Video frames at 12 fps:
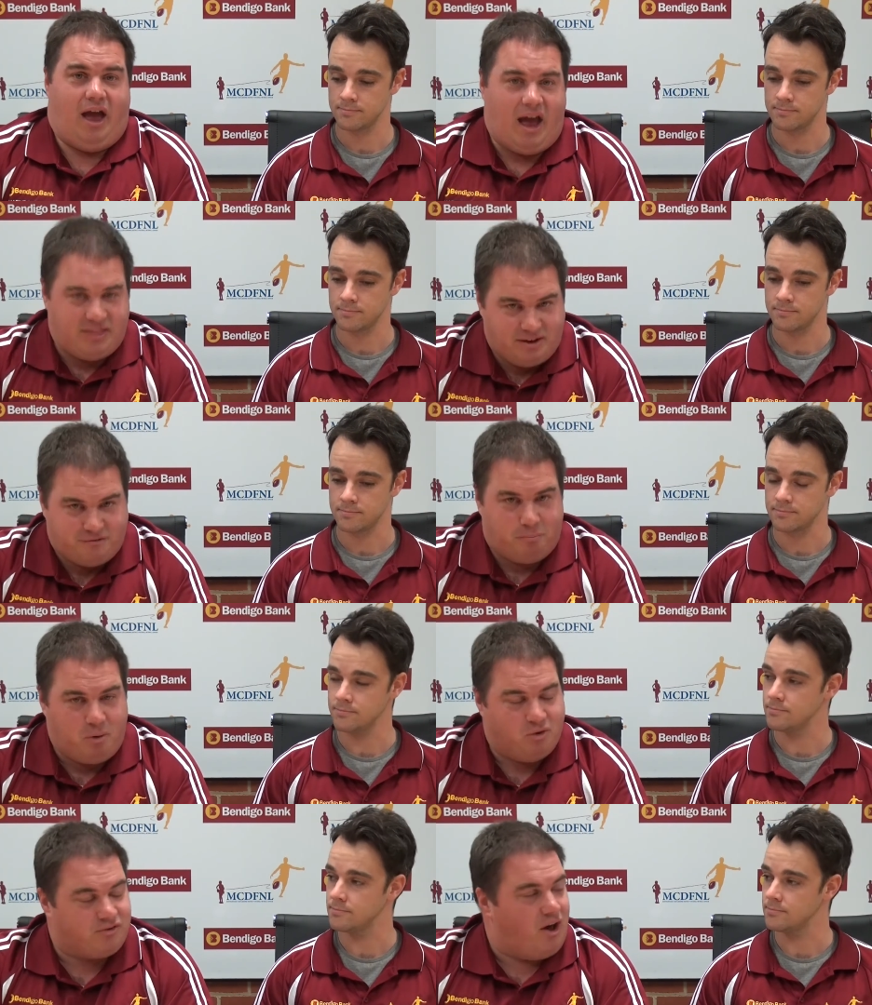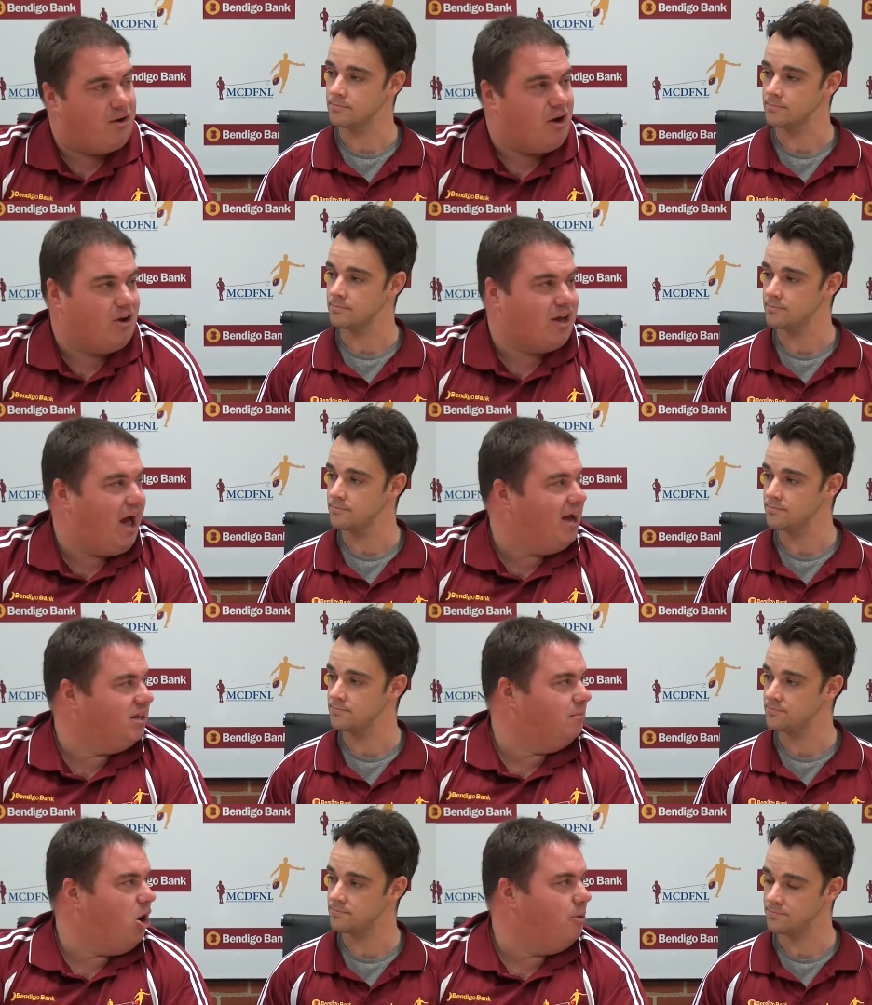Speaker 1: and their football's going
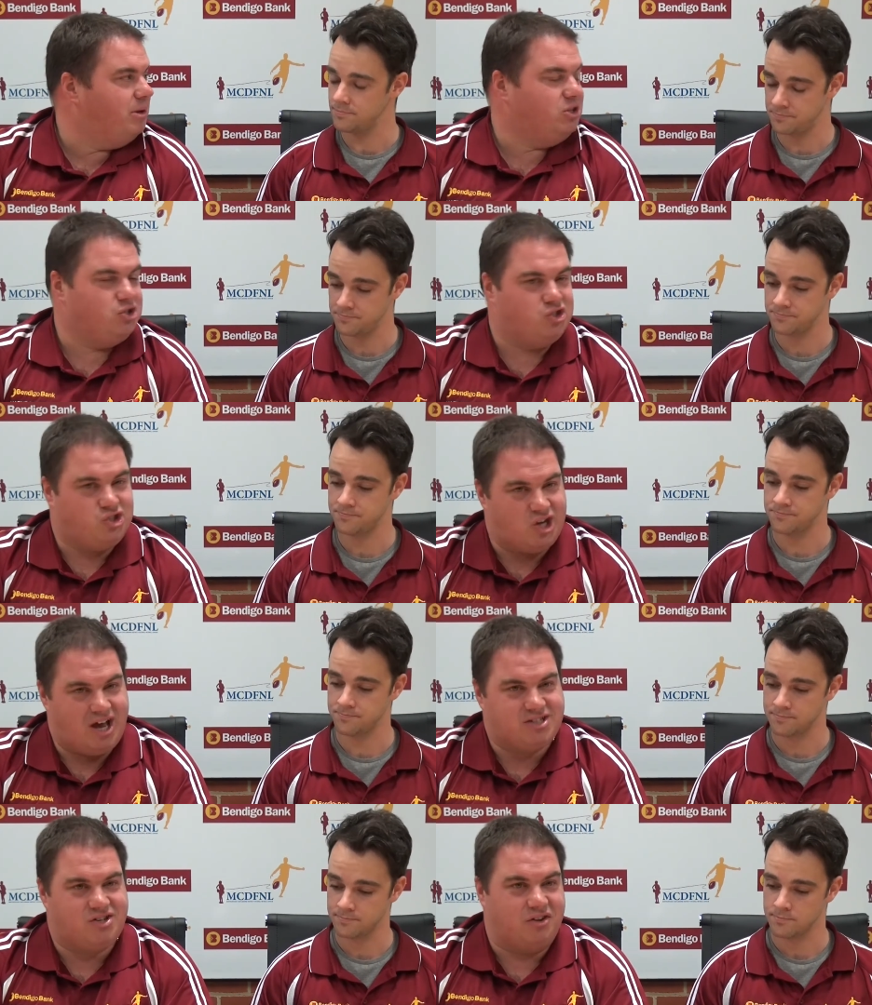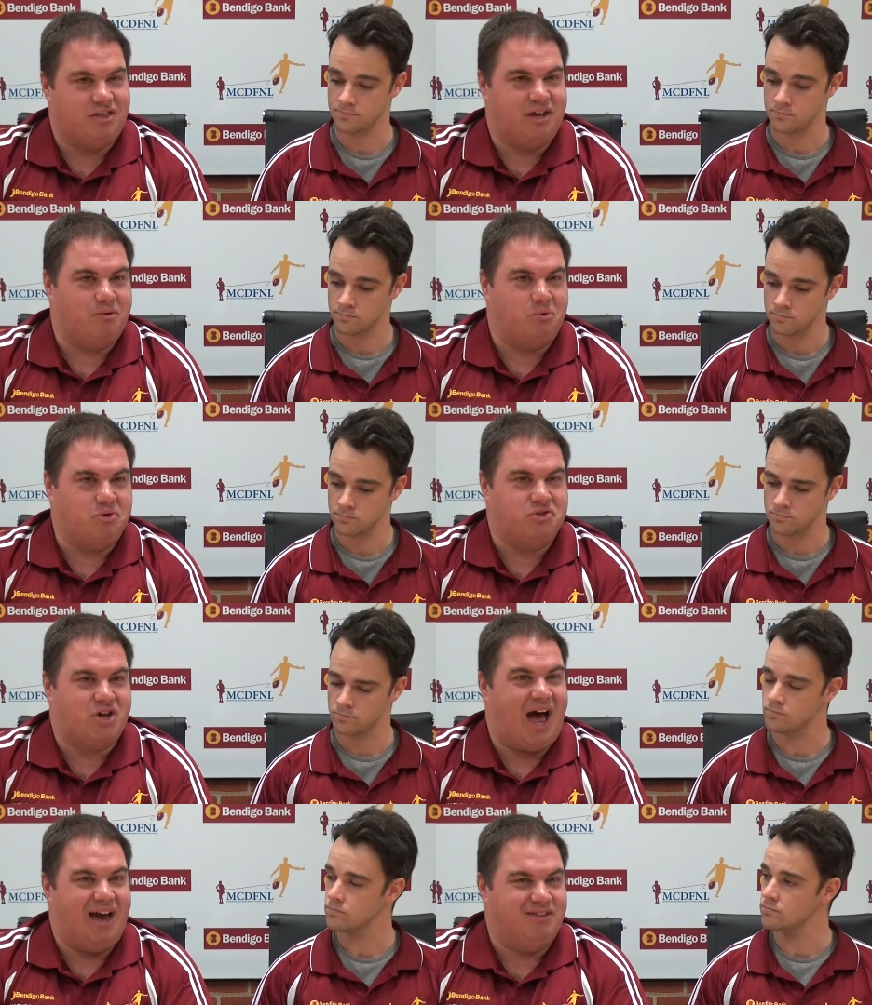okay at the moment. Just, I think it
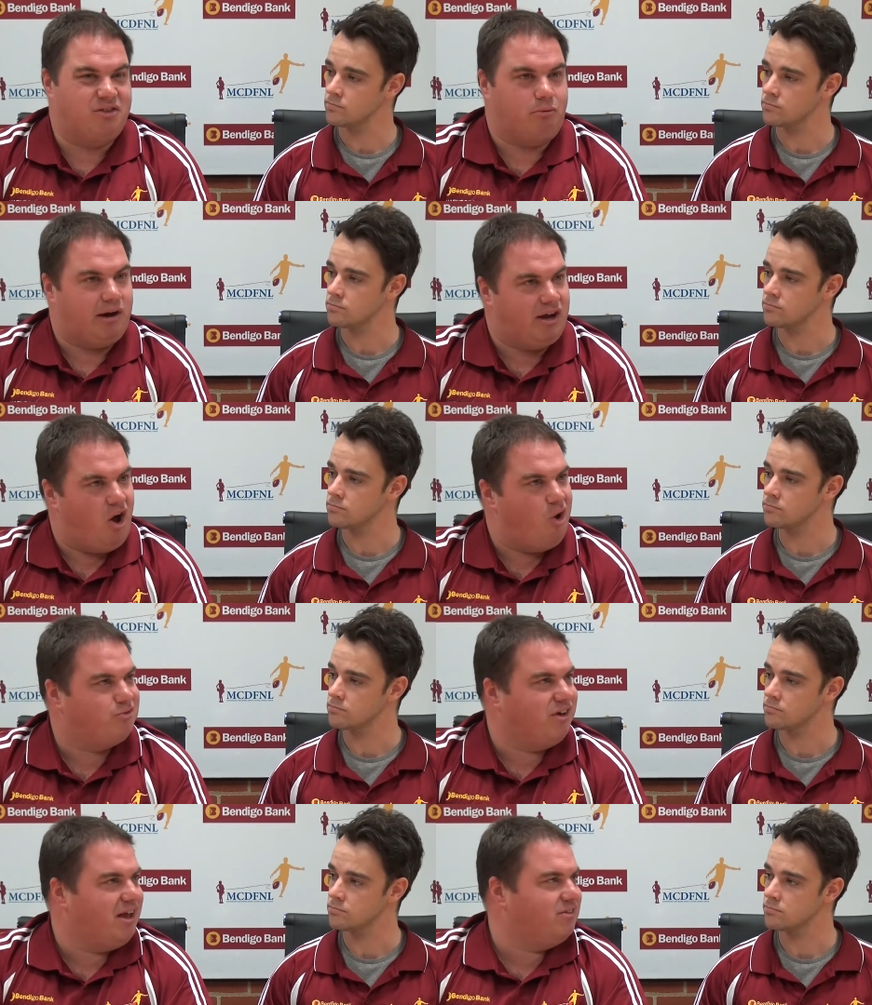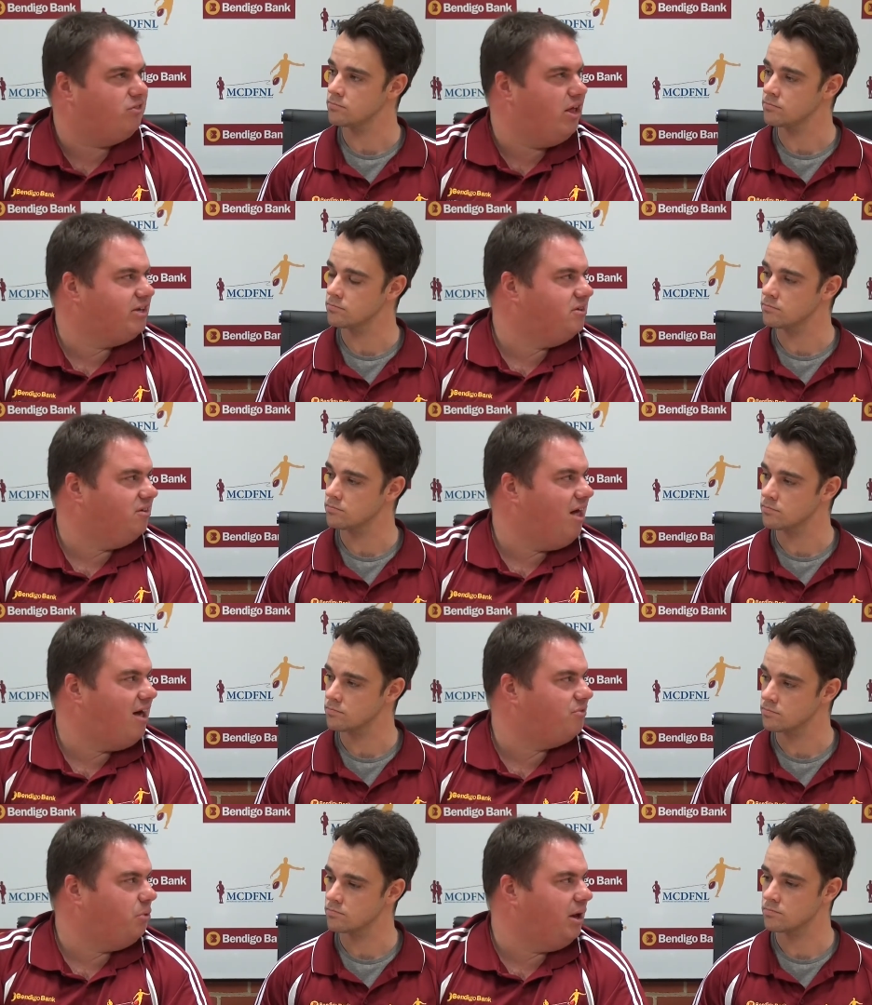was three goals against Lexton
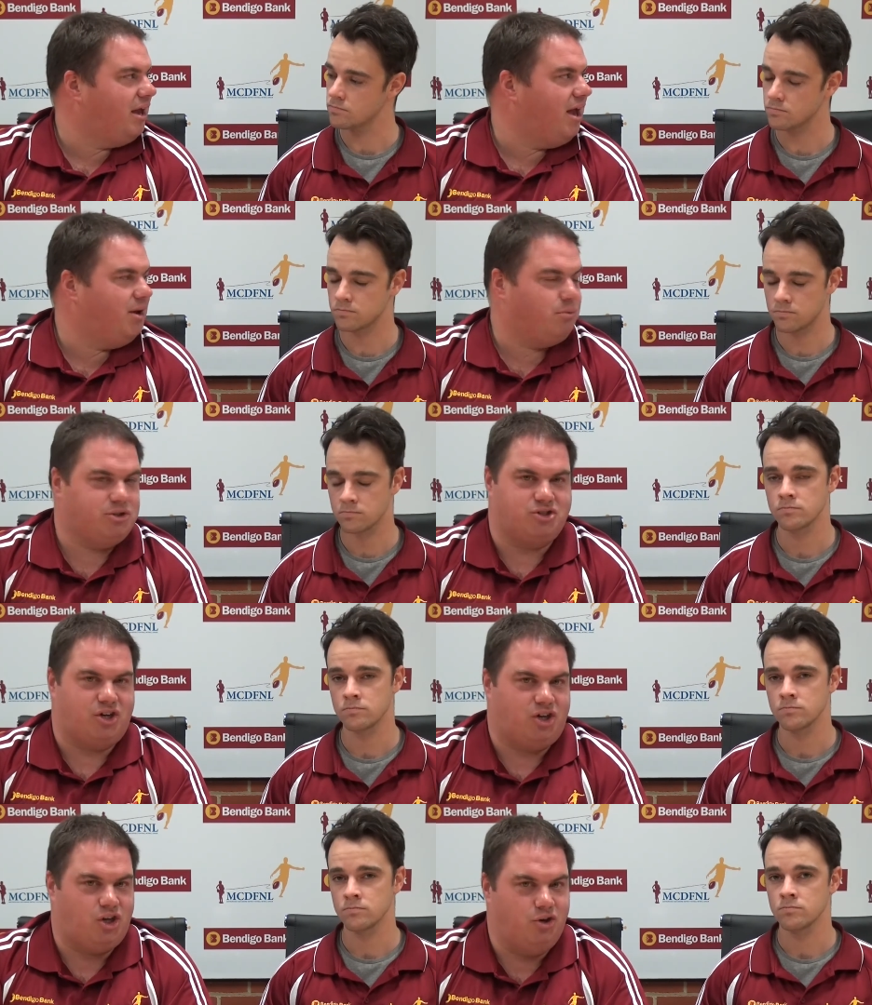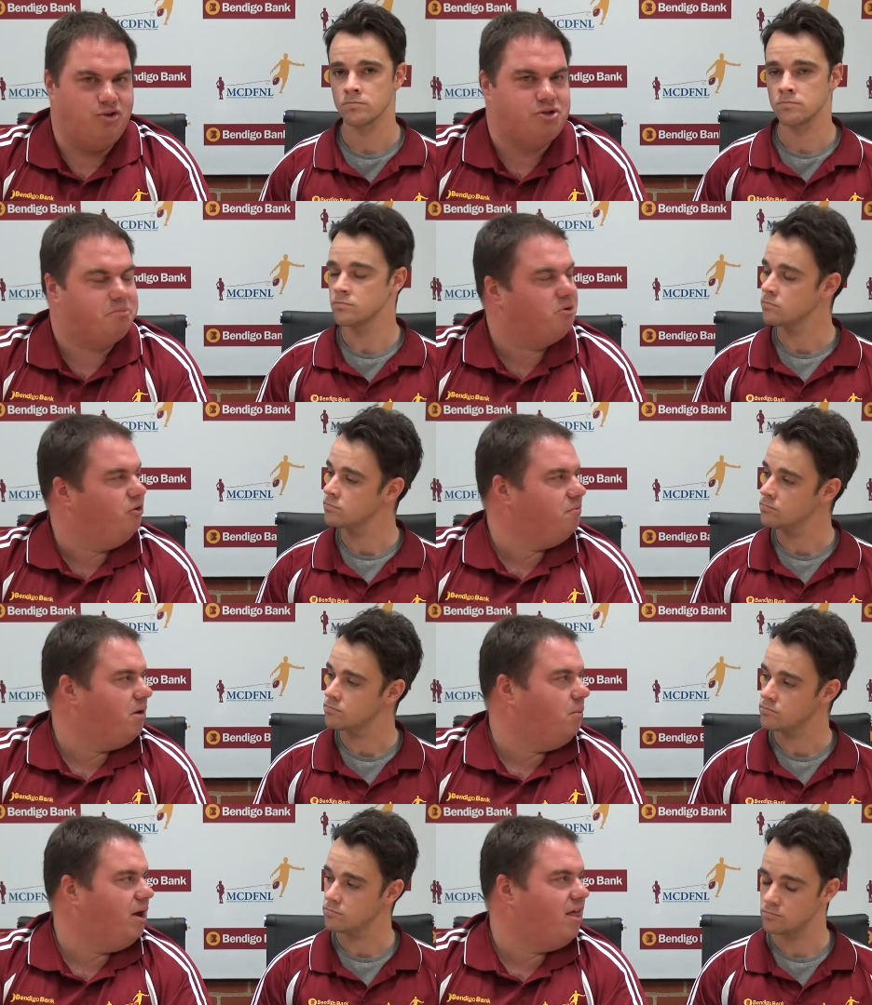last weekend, which is a huge
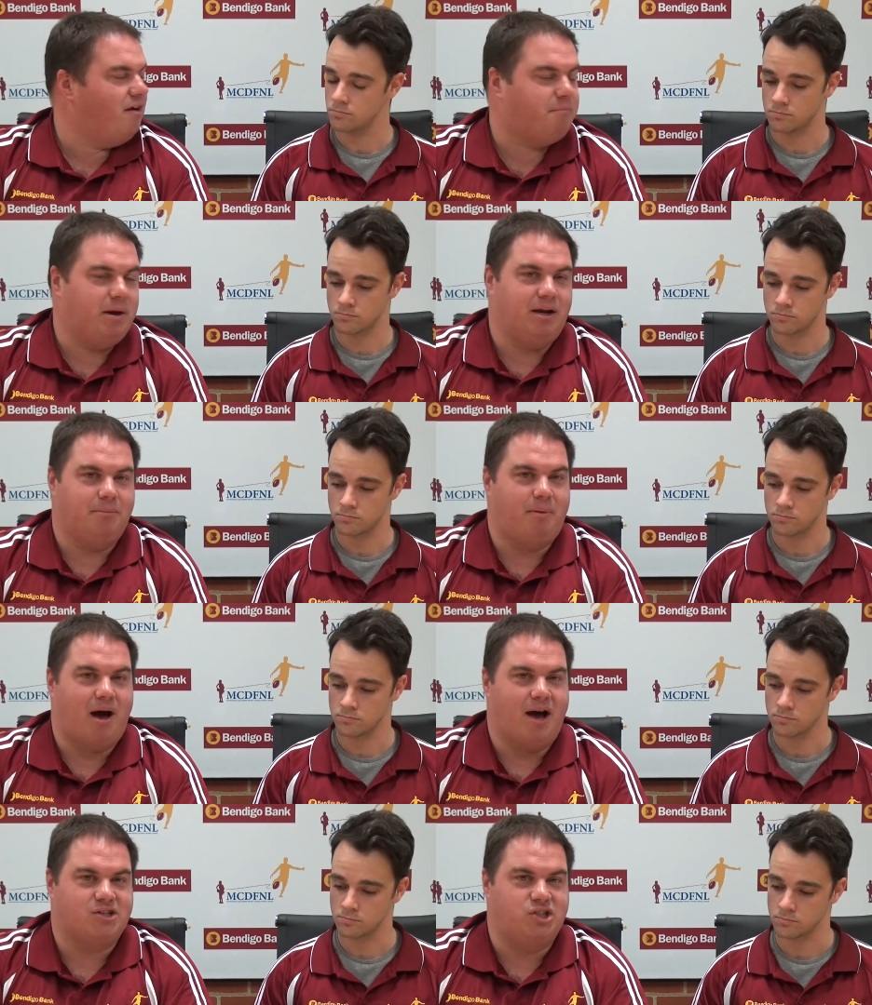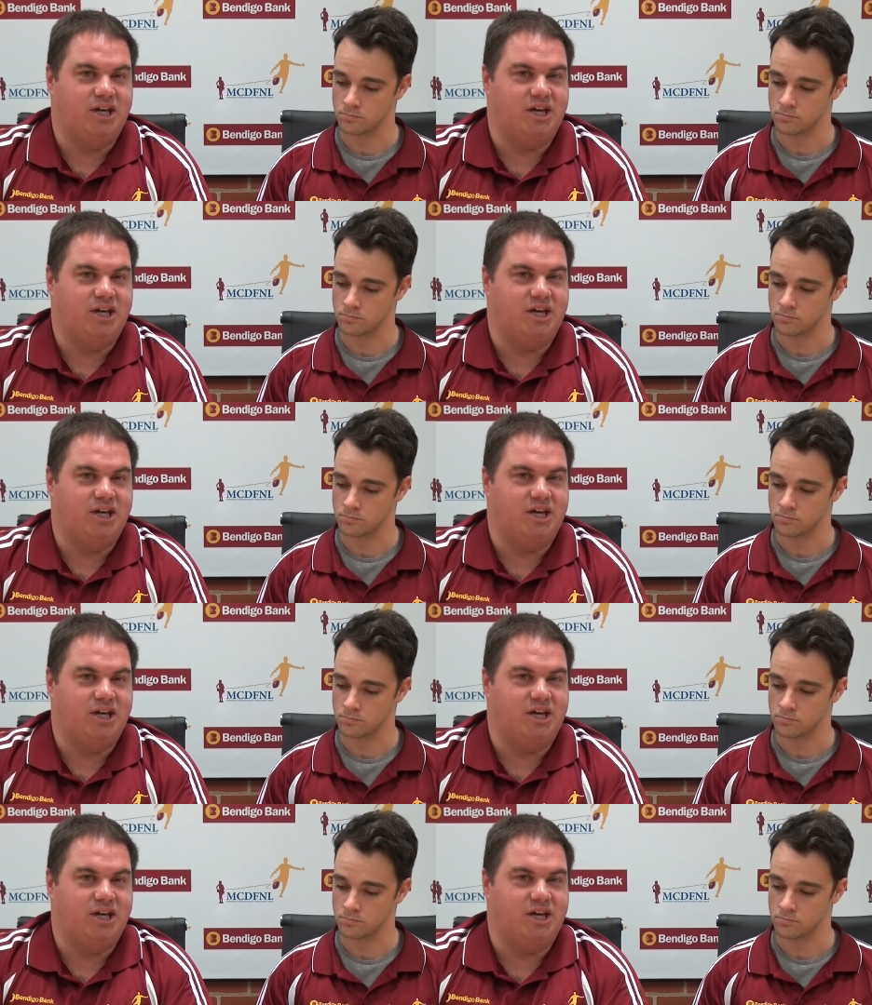improvement on where they've been in past